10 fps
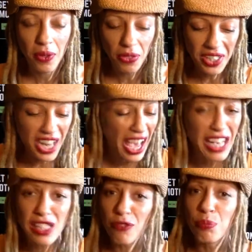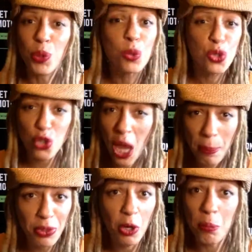The days of
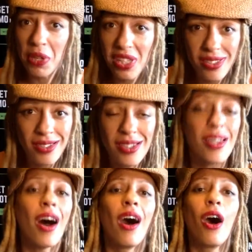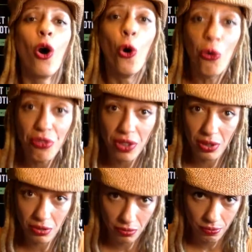bootstrapping your business are over.
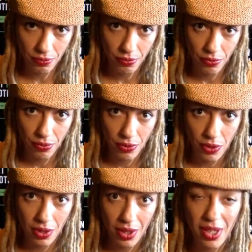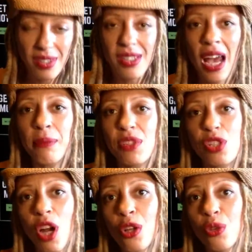It's time to
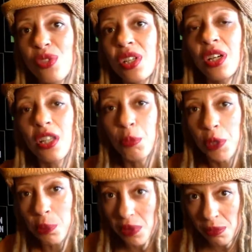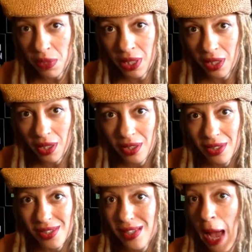start using other people's money.
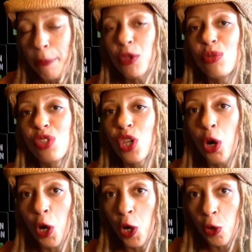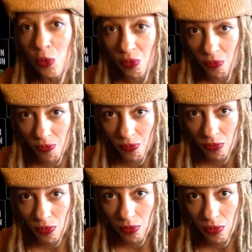Stop using your own.
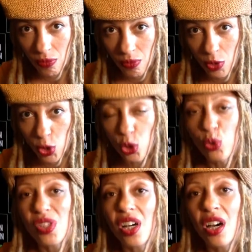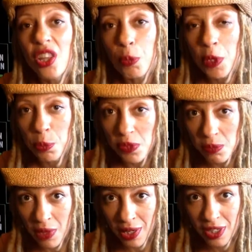Use other people's
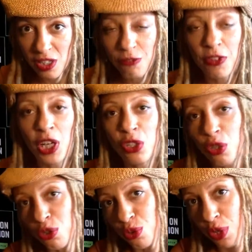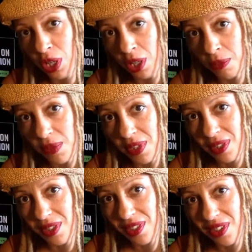money to fund your dreams.
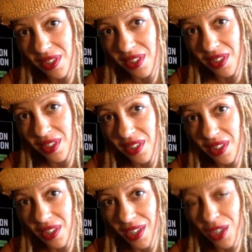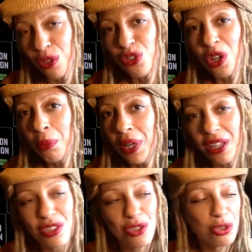And use your
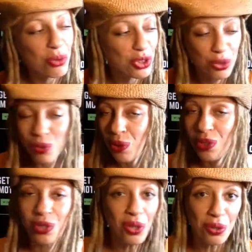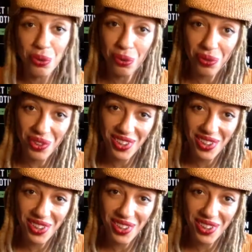money to do what you want to do.